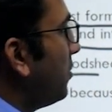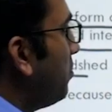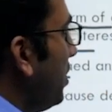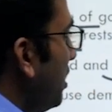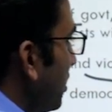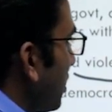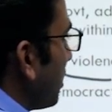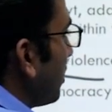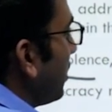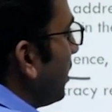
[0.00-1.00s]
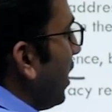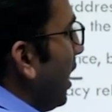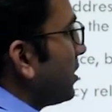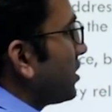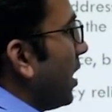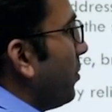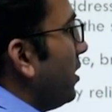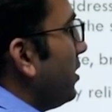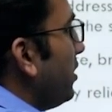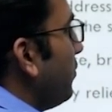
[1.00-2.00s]
peace and
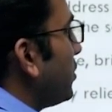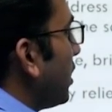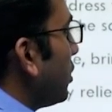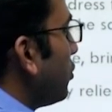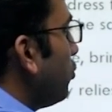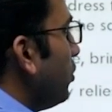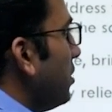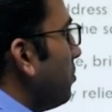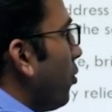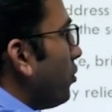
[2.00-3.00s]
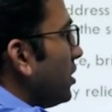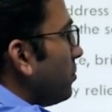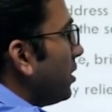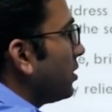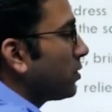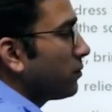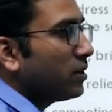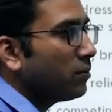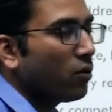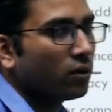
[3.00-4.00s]
stability which are the two important pillars of the
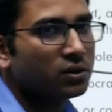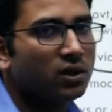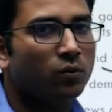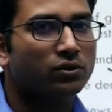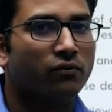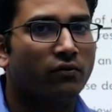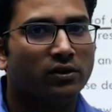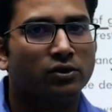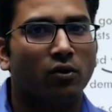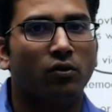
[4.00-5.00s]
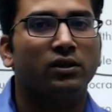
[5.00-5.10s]
democracy which runs on